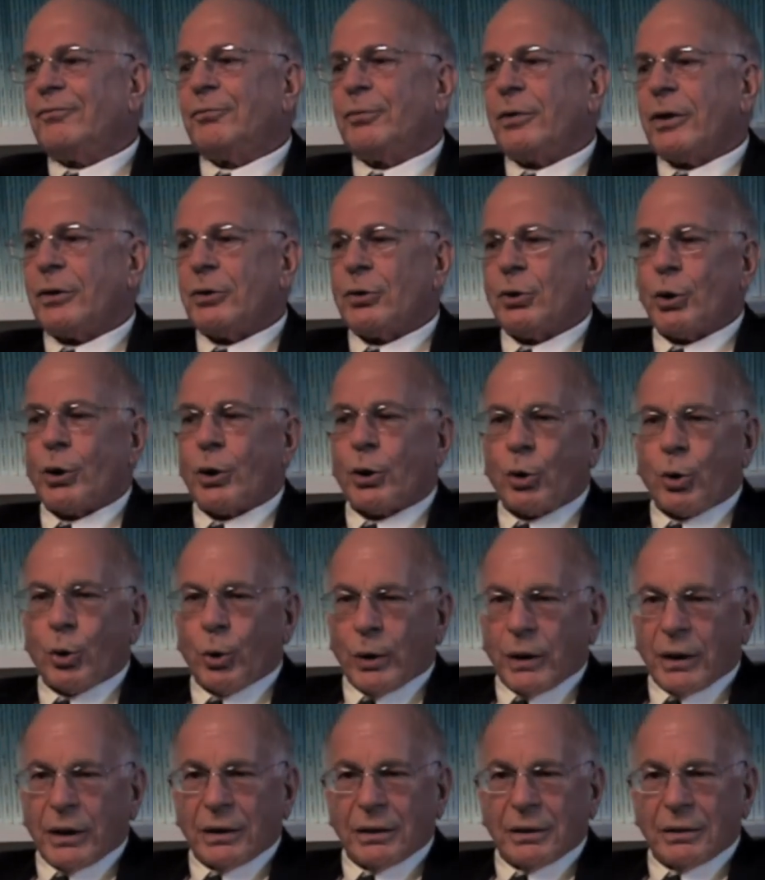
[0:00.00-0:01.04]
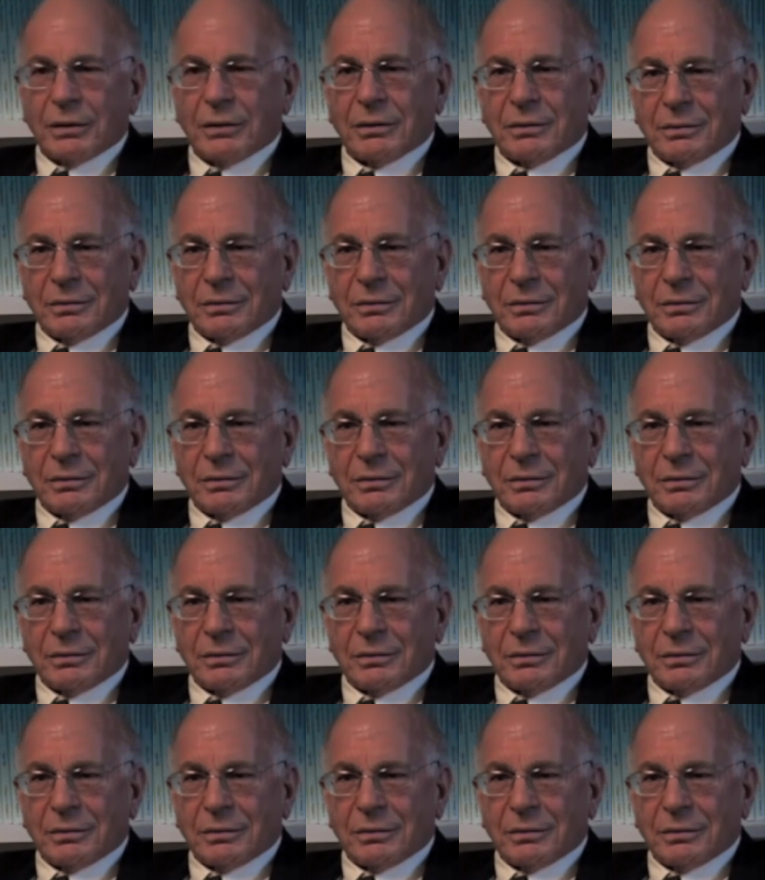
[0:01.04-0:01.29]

where you're going